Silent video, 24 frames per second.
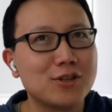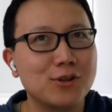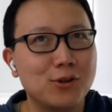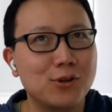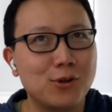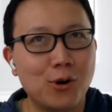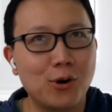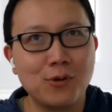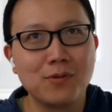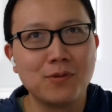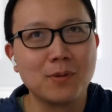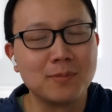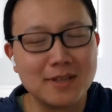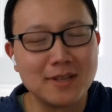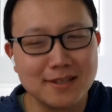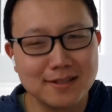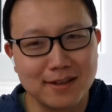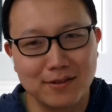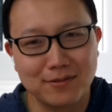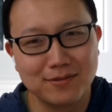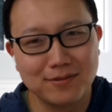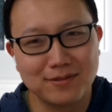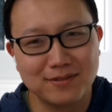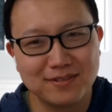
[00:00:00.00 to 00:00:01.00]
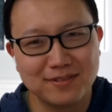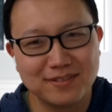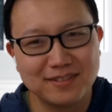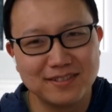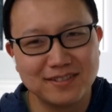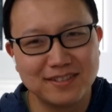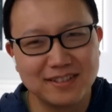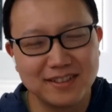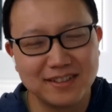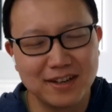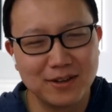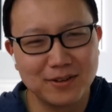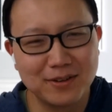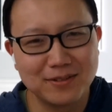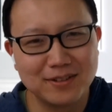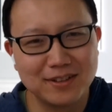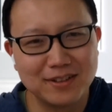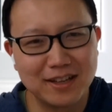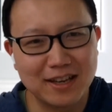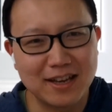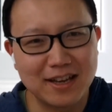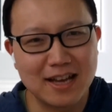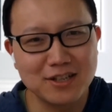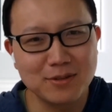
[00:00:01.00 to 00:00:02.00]
learn from this stuff,
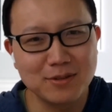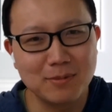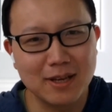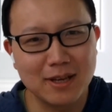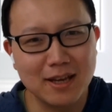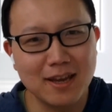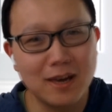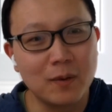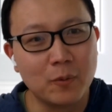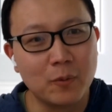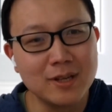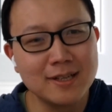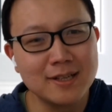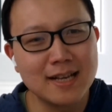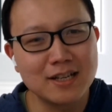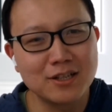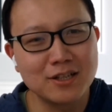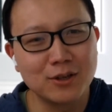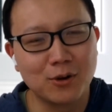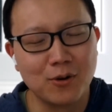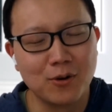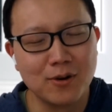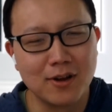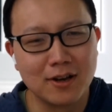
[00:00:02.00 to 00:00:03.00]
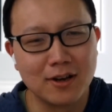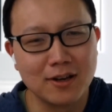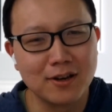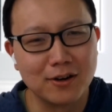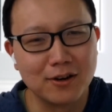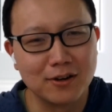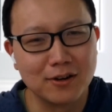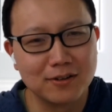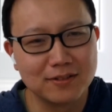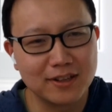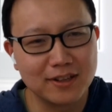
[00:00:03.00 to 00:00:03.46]
like actually be like, hey, what is actually going on here?